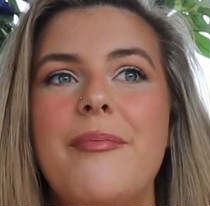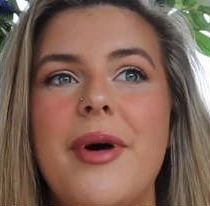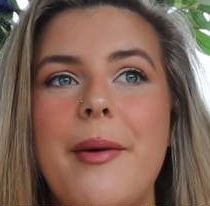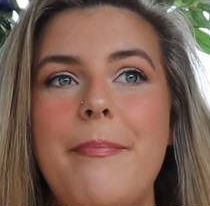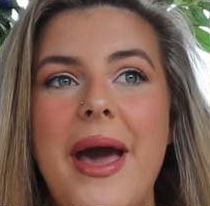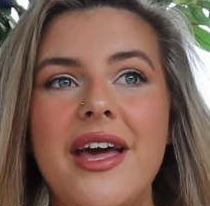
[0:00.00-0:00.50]

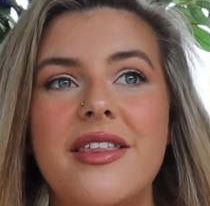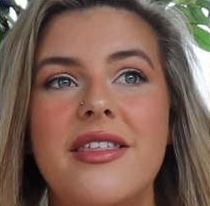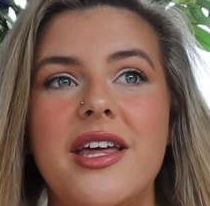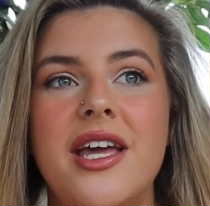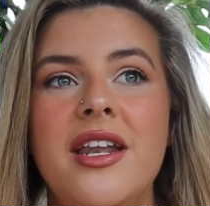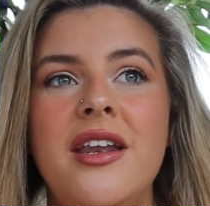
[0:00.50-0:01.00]
But back
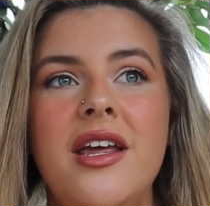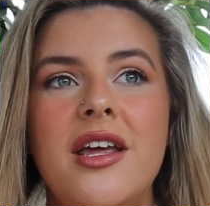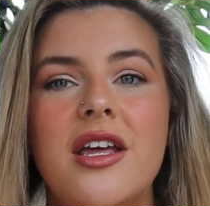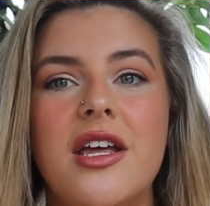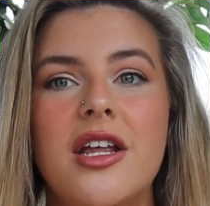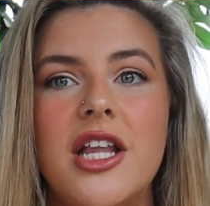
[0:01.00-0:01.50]
then,
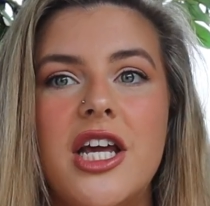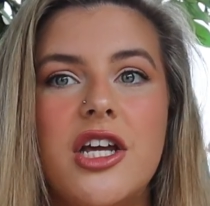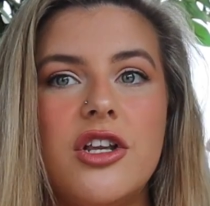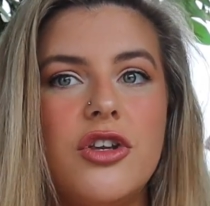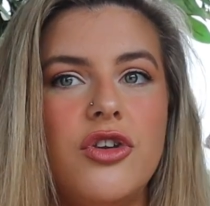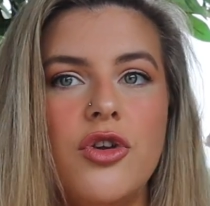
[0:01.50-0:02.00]

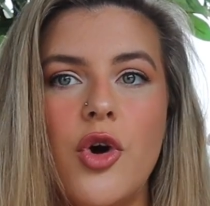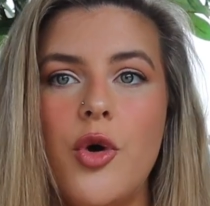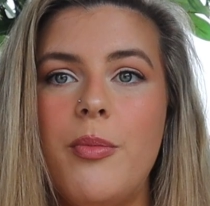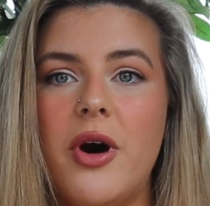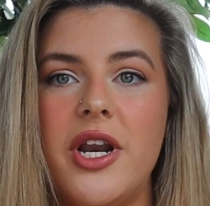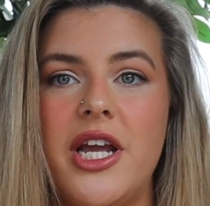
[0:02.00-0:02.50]
like,
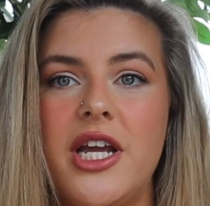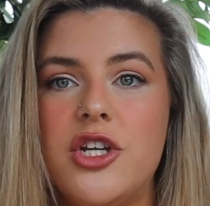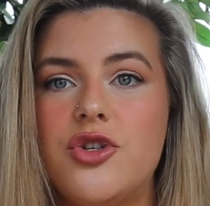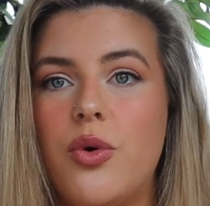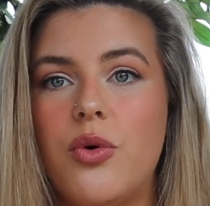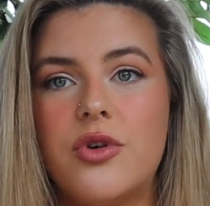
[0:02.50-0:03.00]
nobody
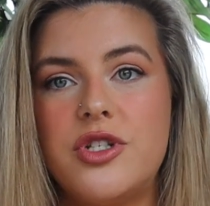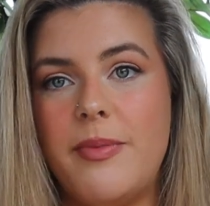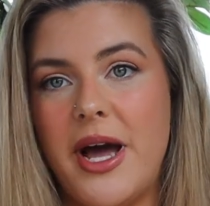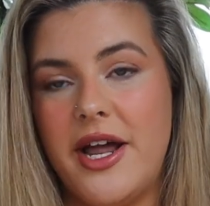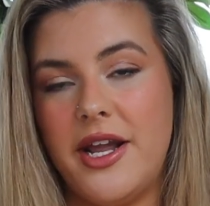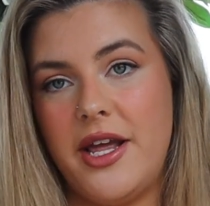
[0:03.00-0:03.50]
talked
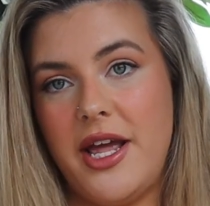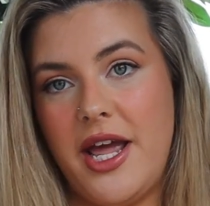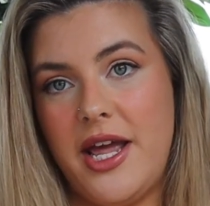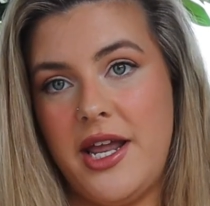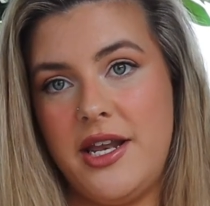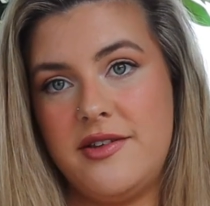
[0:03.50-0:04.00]
about it,
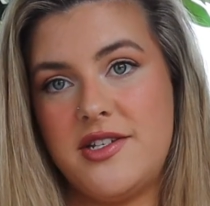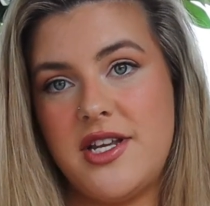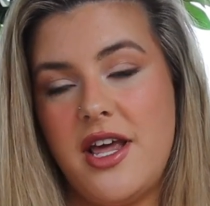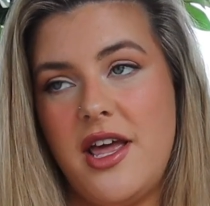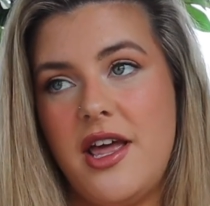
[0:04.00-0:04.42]
and